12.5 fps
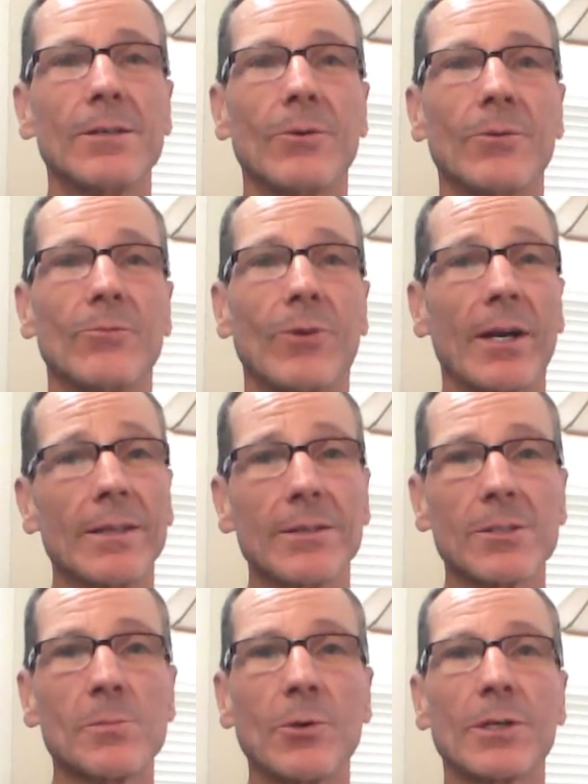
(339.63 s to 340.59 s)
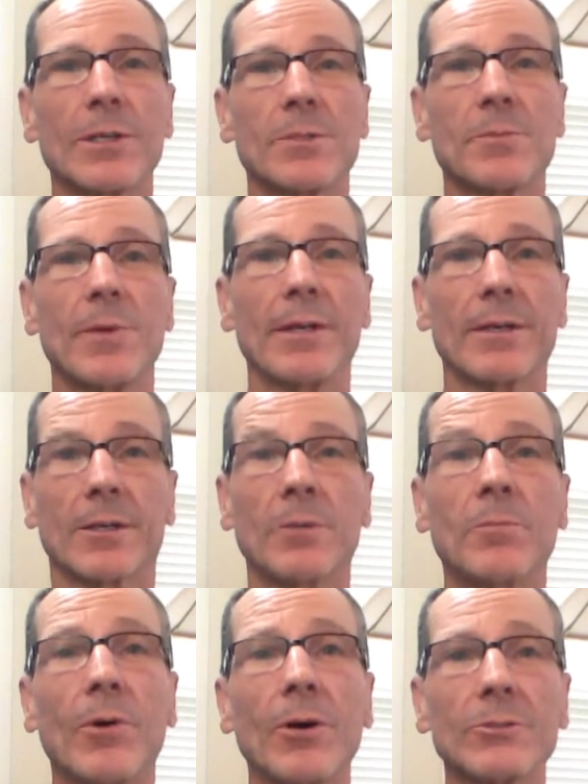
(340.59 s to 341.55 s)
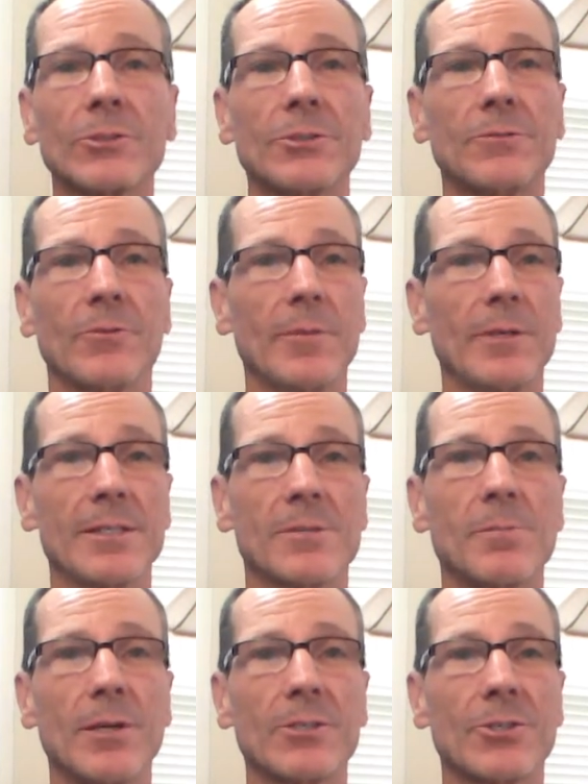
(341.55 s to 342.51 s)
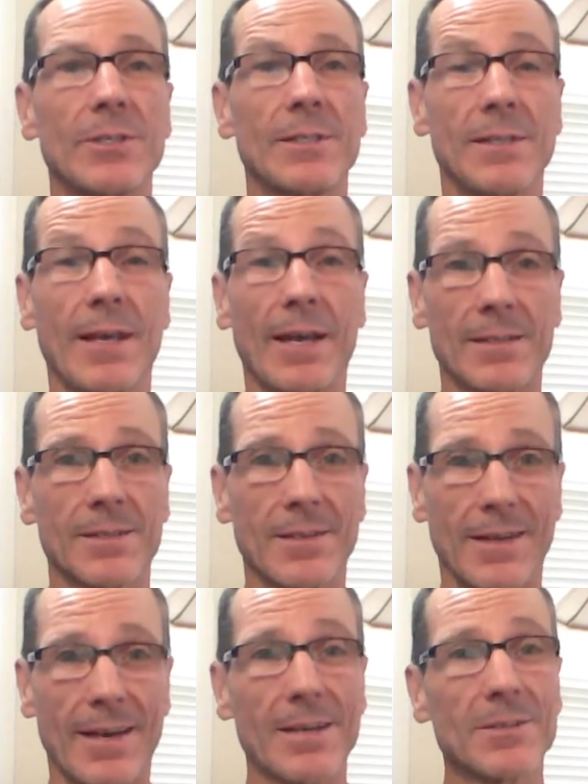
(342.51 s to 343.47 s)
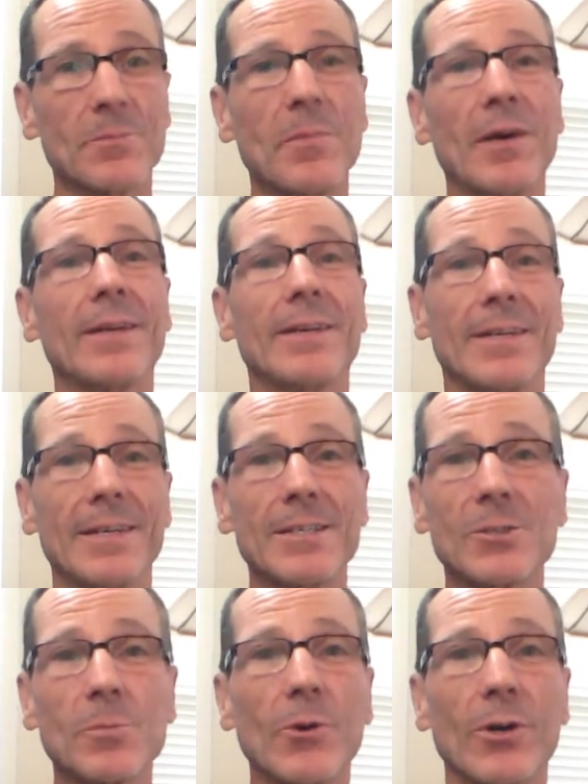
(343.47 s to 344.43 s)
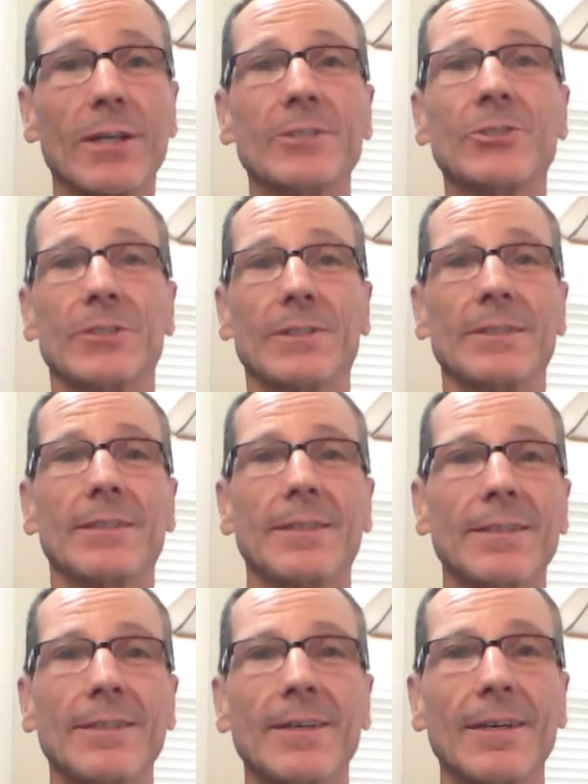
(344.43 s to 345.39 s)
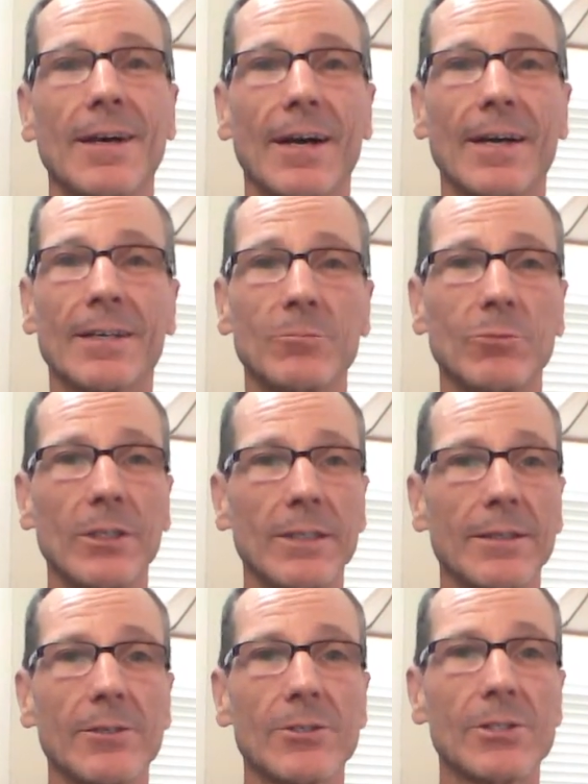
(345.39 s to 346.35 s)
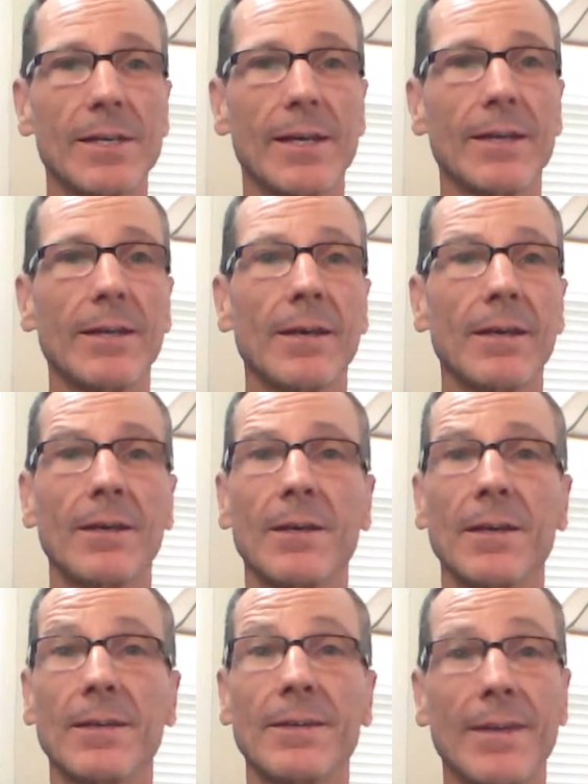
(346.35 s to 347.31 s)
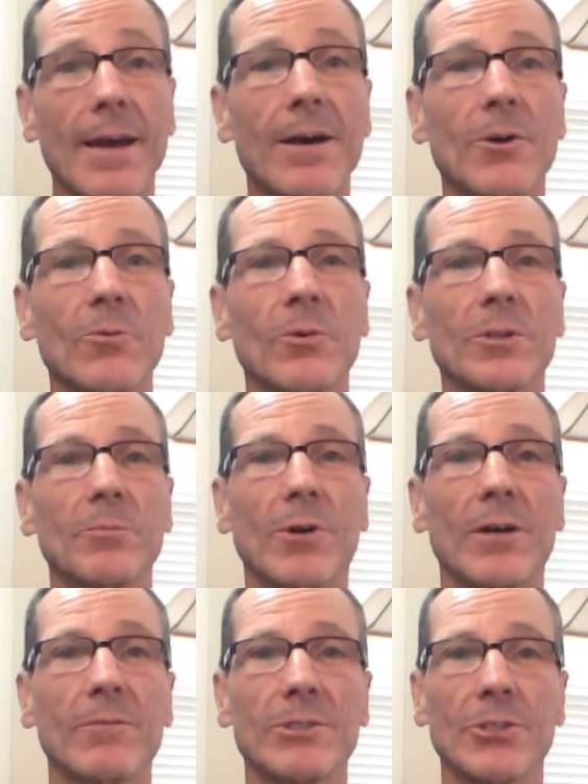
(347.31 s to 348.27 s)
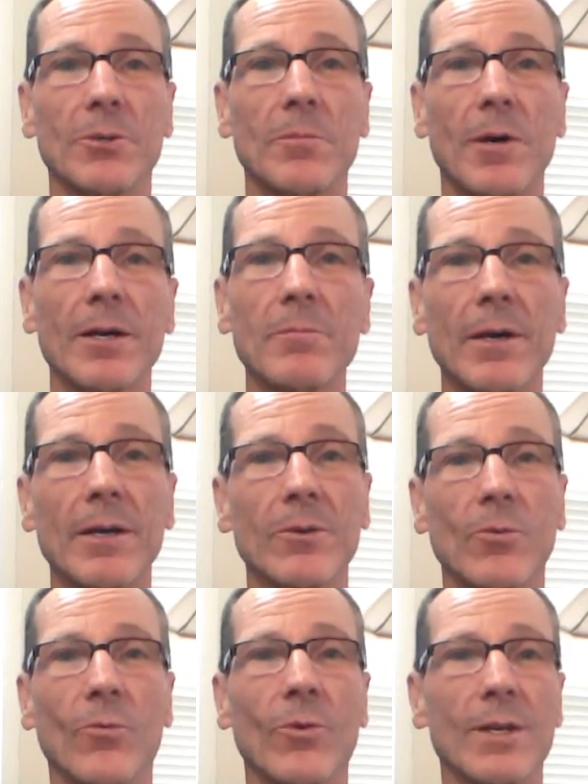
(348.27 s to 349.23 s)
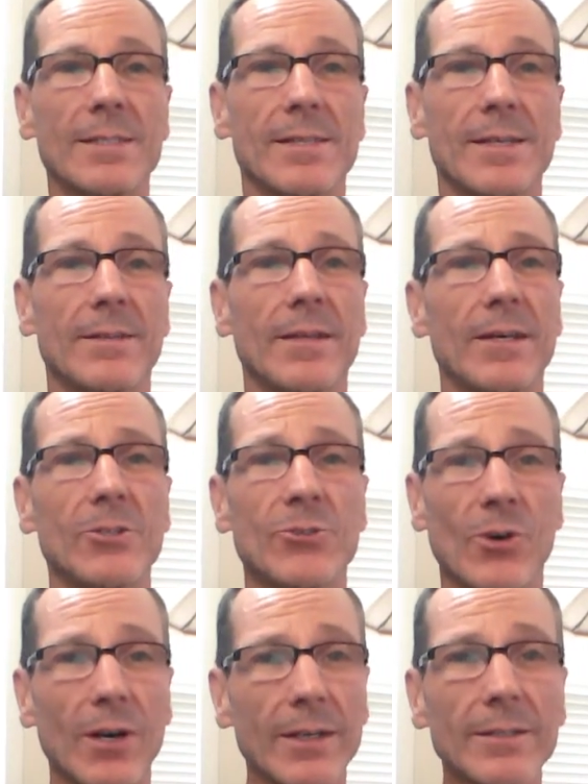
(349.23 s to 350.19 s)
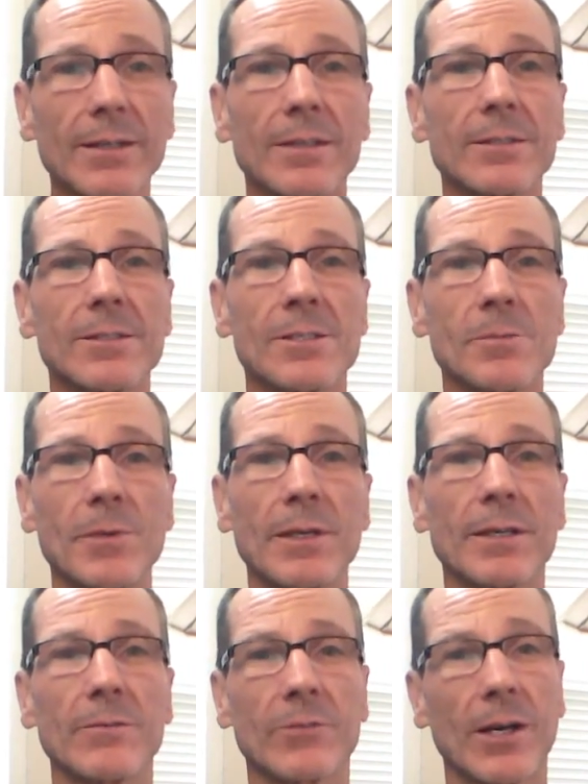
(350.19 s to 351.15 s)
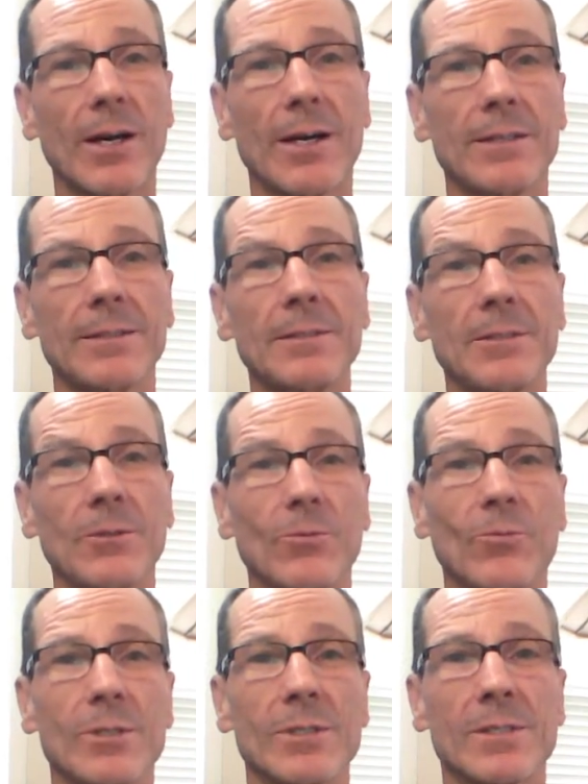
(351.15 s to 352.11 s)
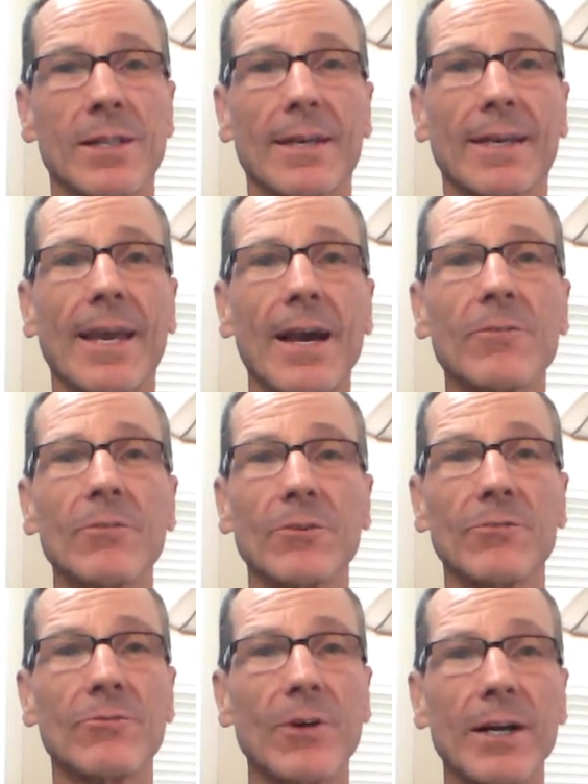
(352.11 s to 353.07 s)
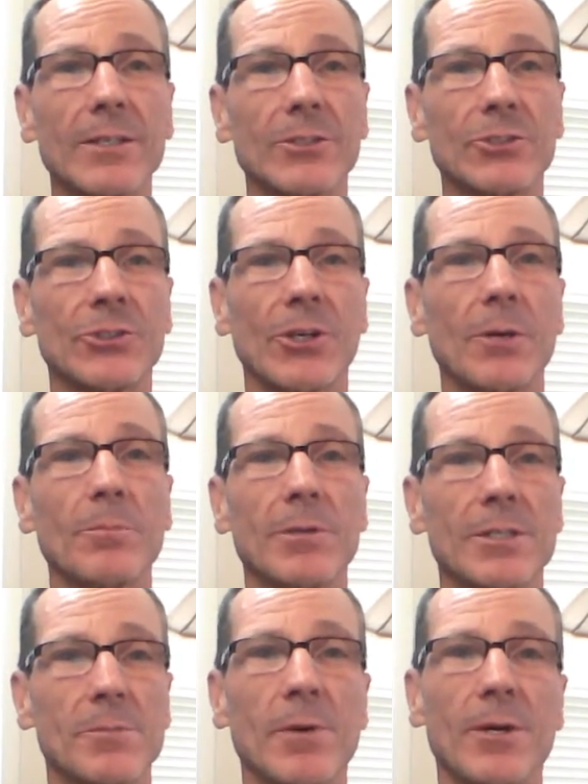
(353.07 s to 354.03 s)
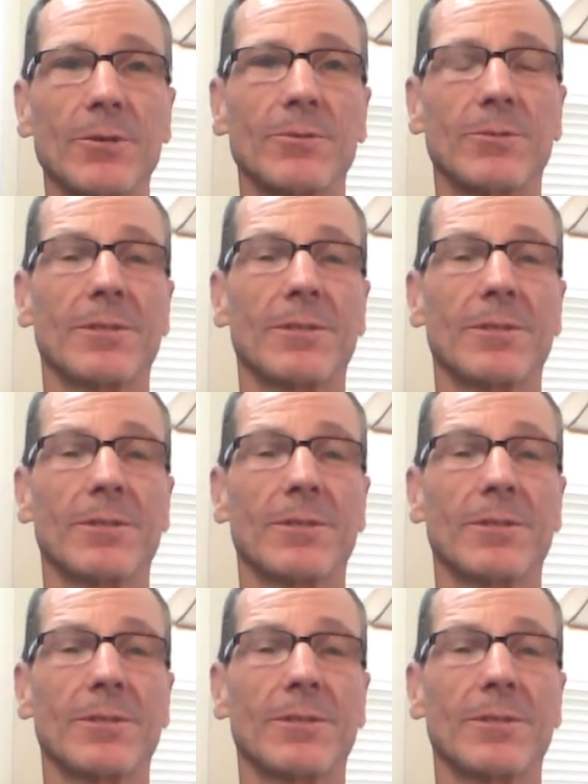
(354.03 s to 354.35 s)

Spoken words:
Writing this book has been a compulsion for me as much as it has been an inspiration. I completely understand now what the prophet Jeremiah meant when he said that trying not to speak of God was like having fire shut up in his bones.